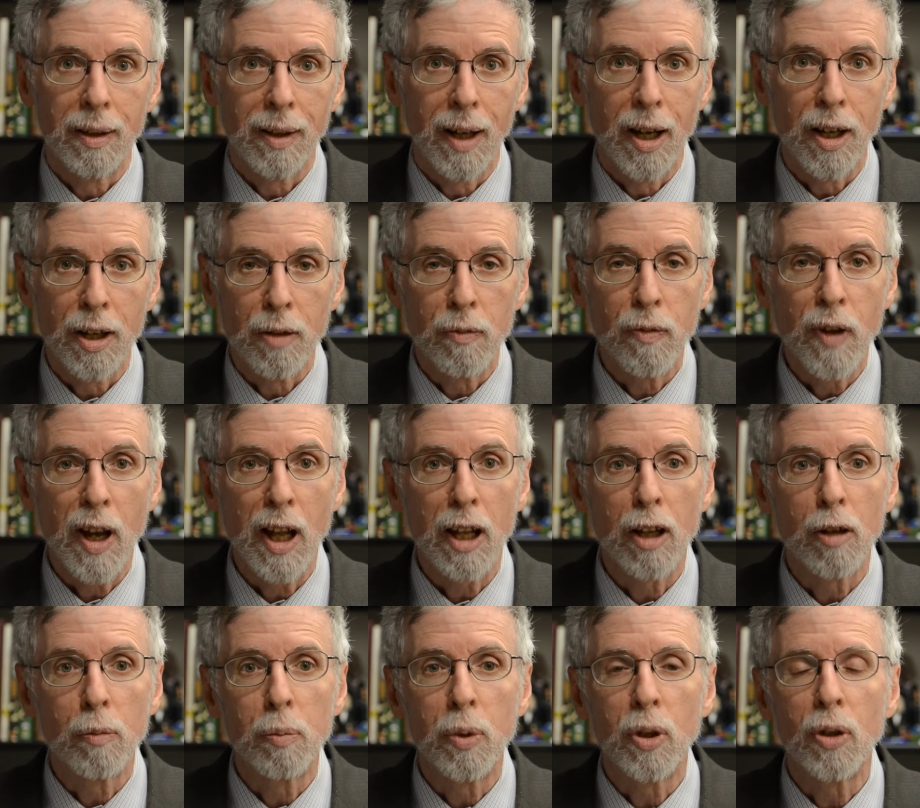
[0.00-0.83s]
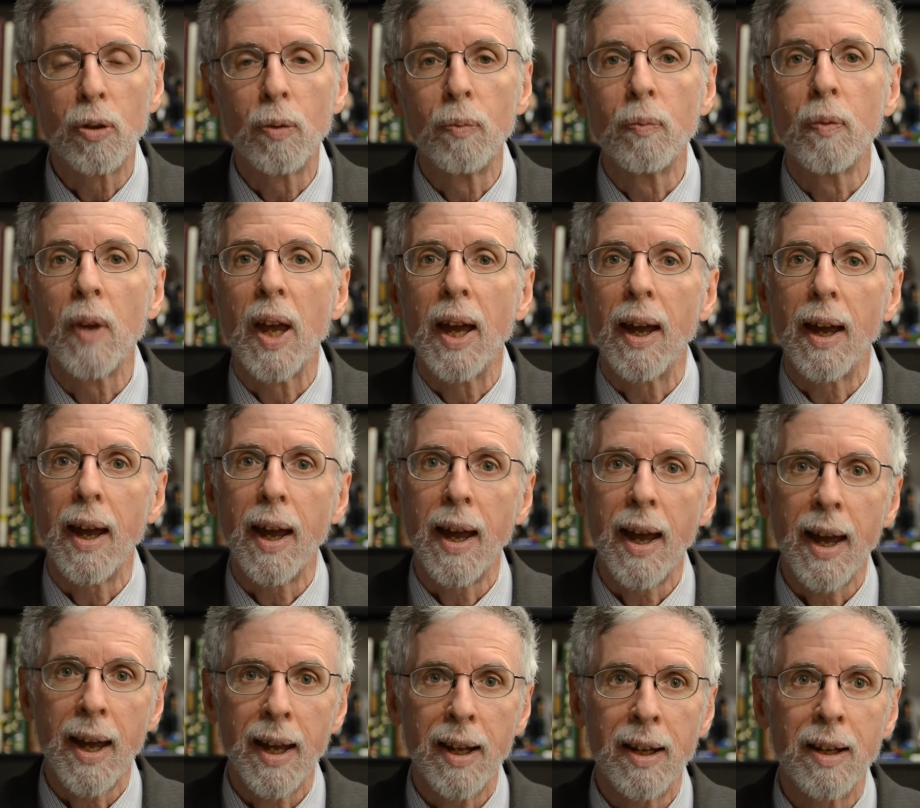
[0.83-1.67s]
unavailable
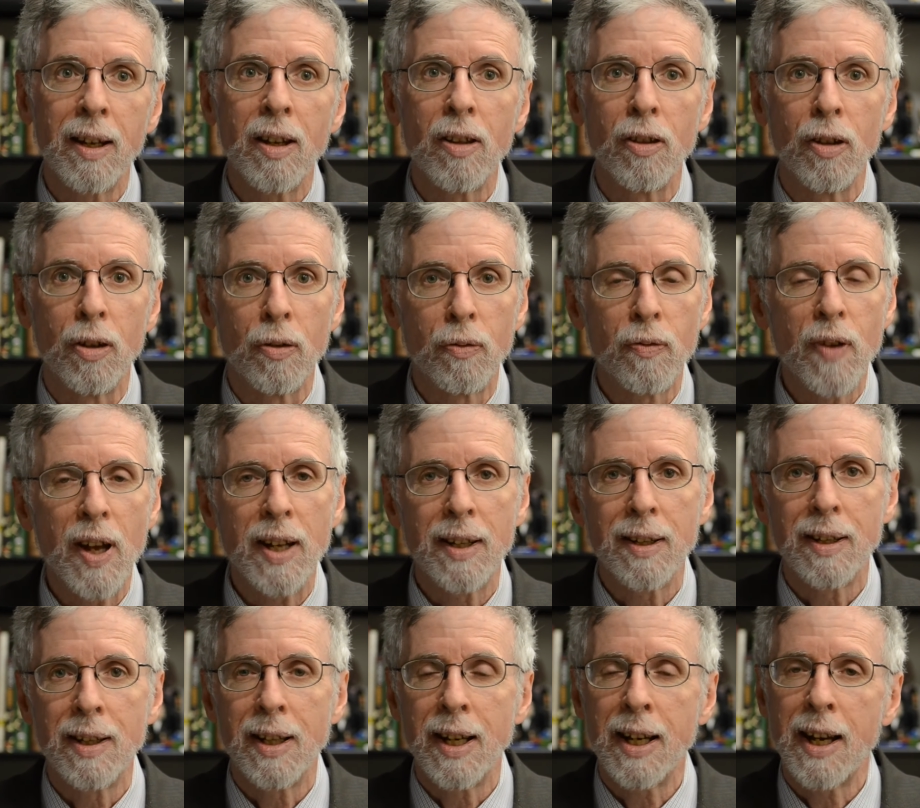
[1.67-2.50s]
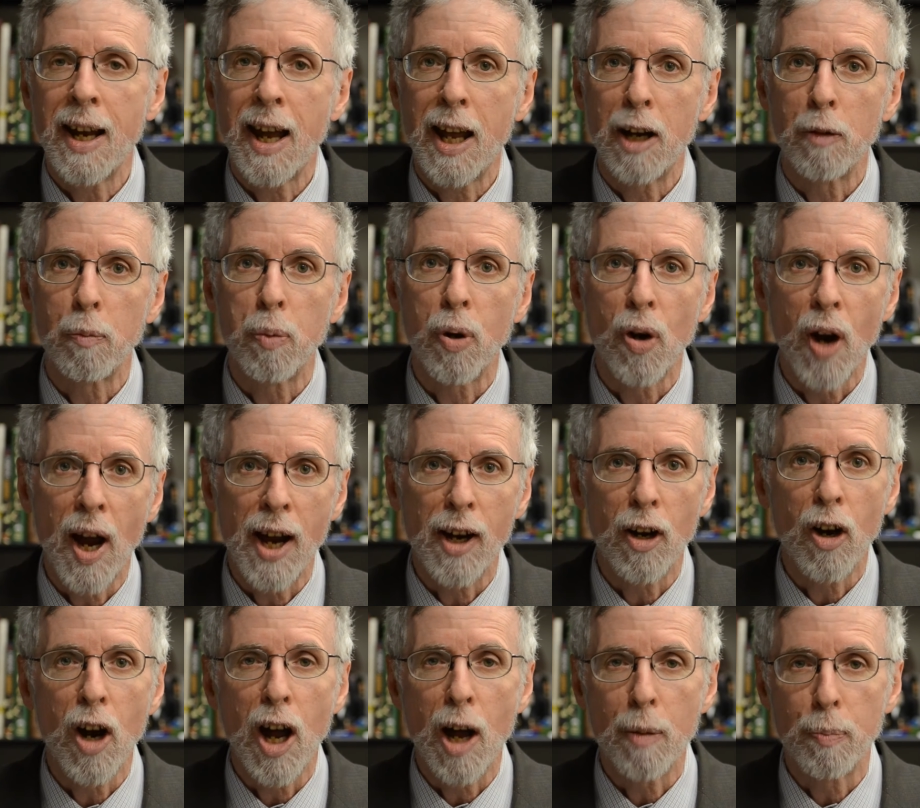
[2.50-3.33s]
and the defendant had had a
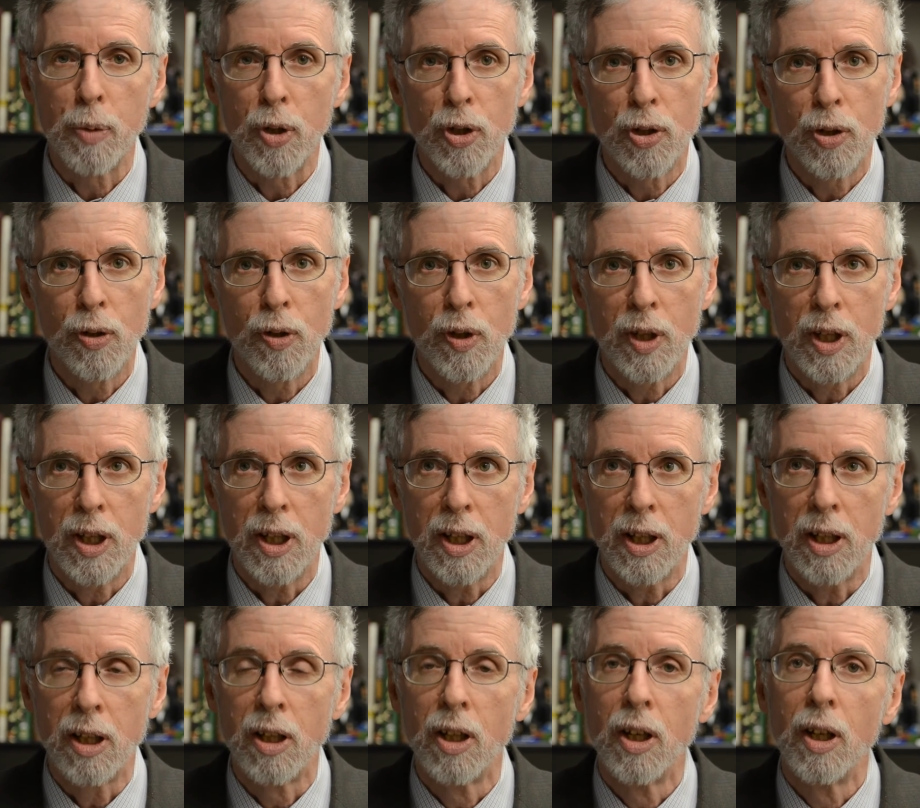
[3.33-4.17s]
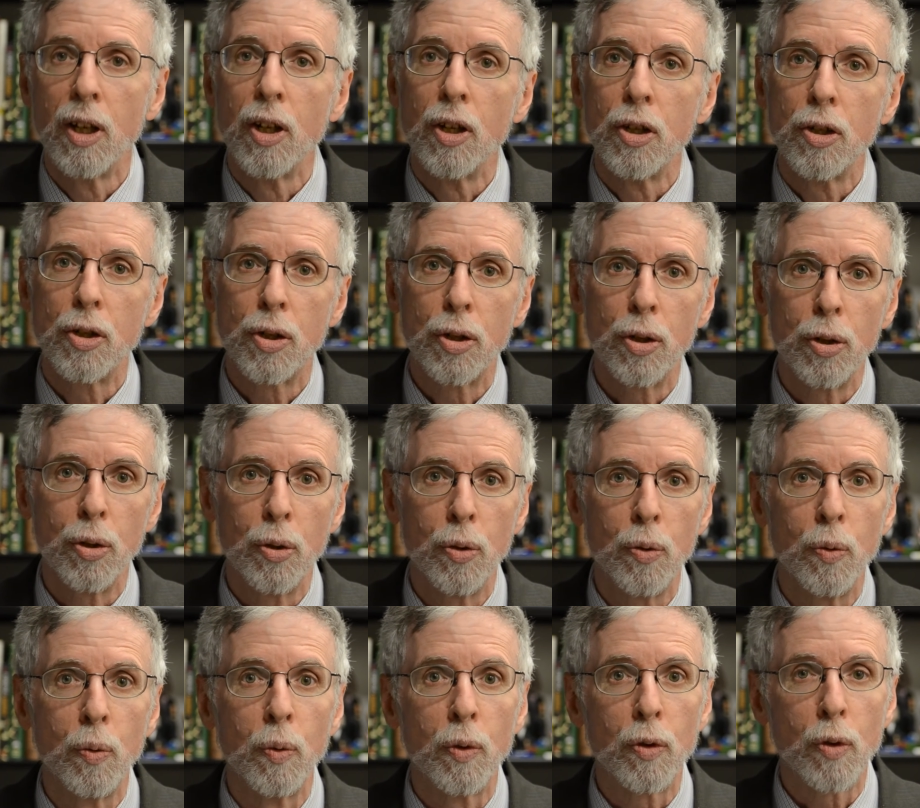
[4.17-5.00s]
prior opportunity
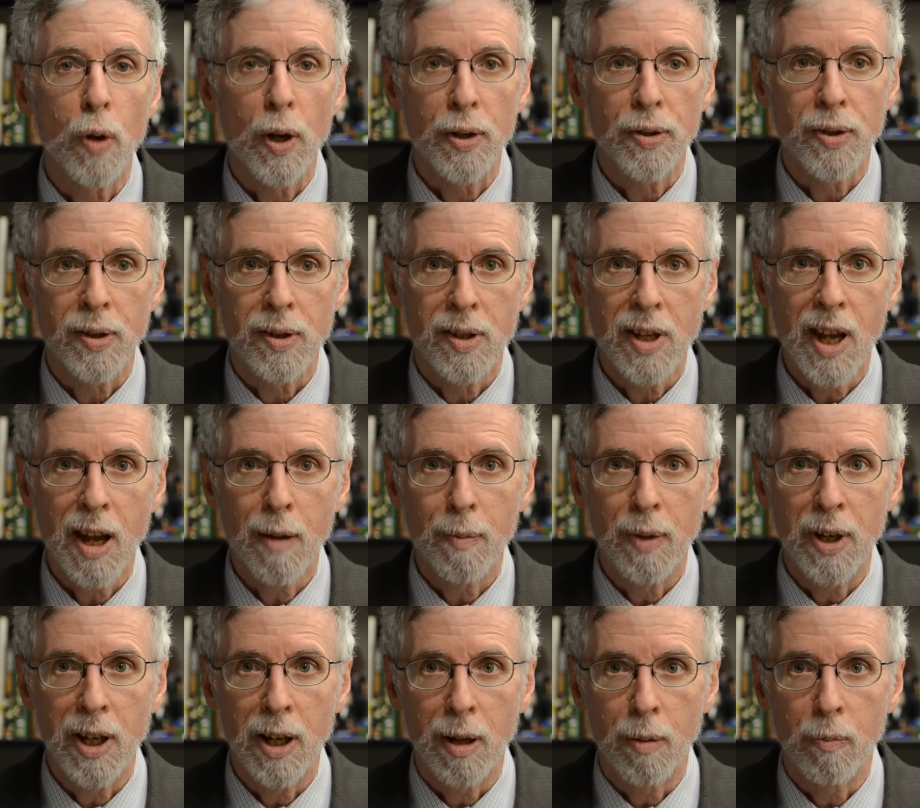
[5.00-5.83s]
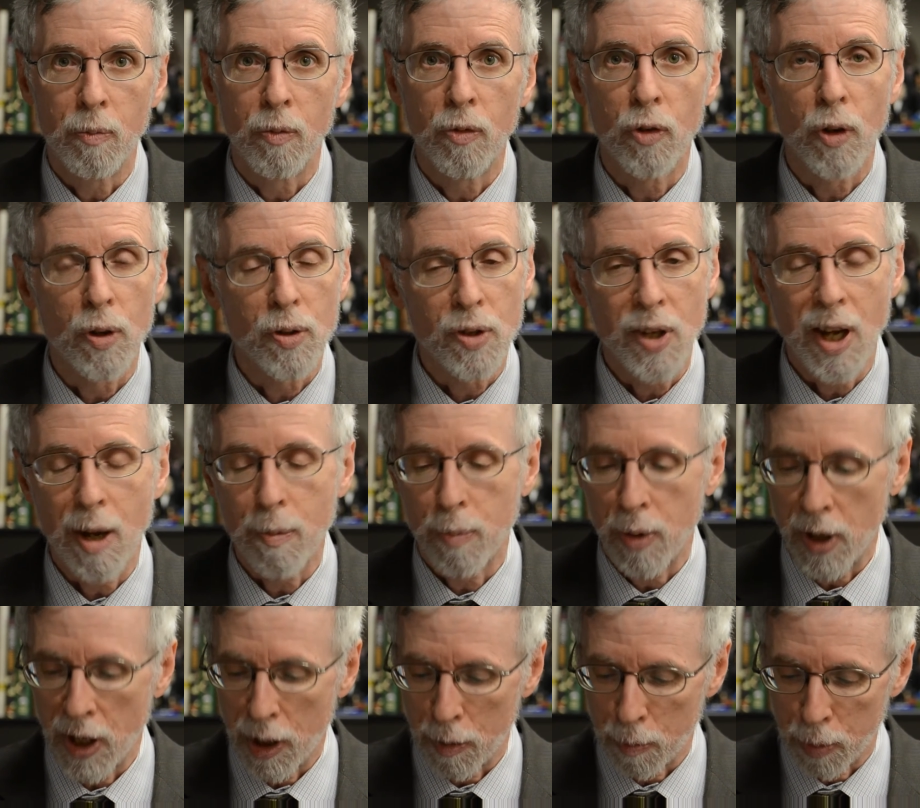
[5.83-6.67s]
to cross-examine him, for
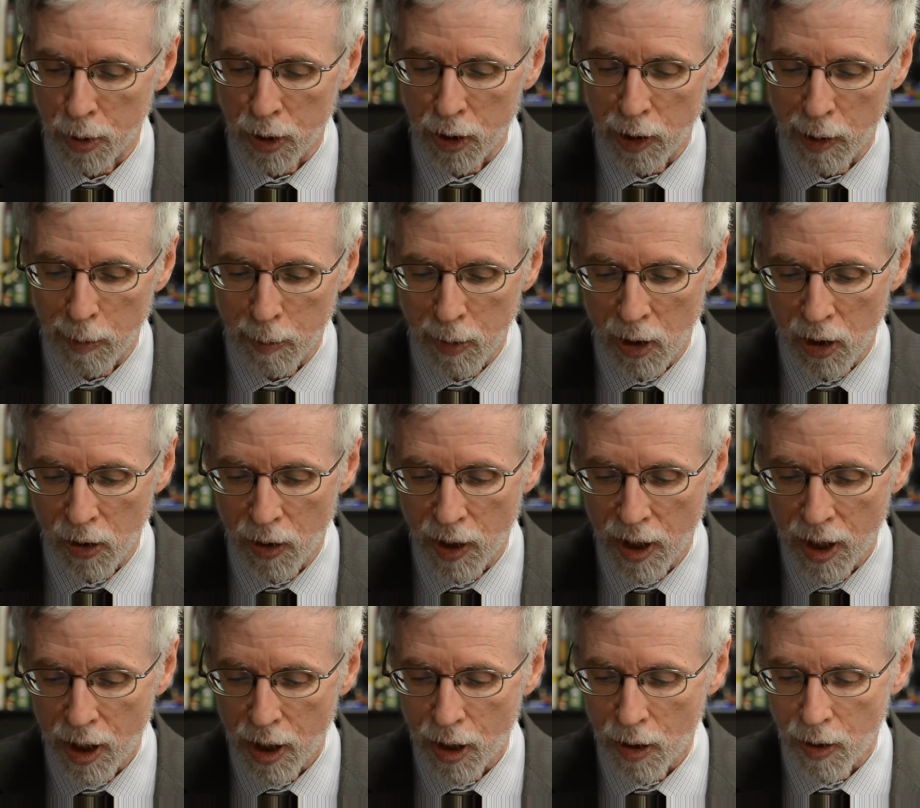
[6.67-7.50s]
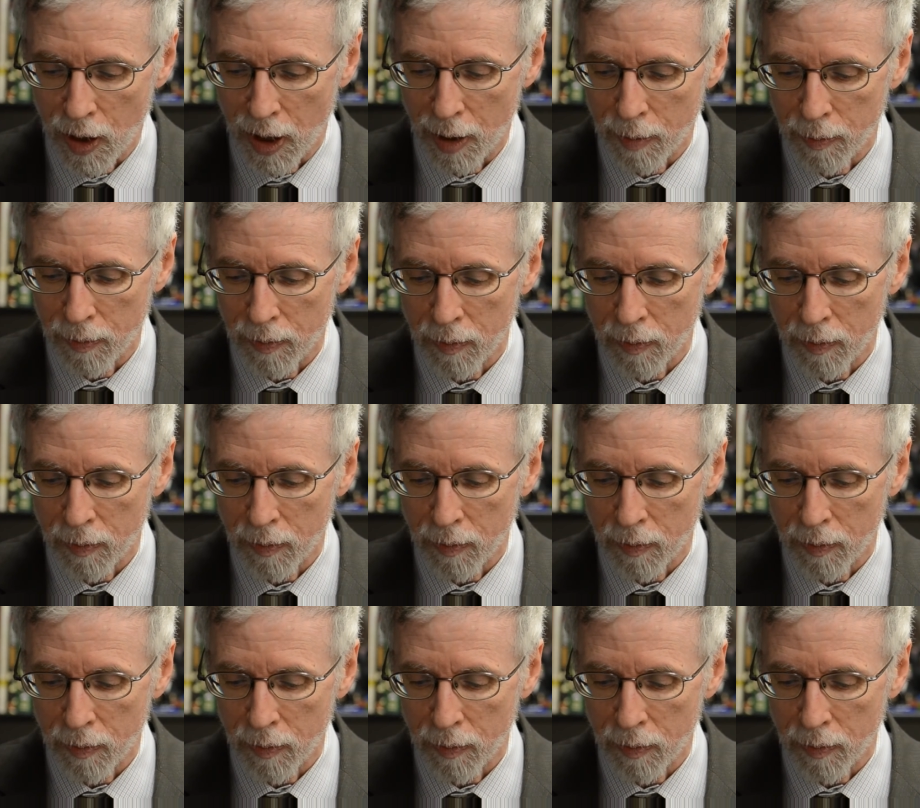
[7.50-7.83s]
example, at a preliminary hearing.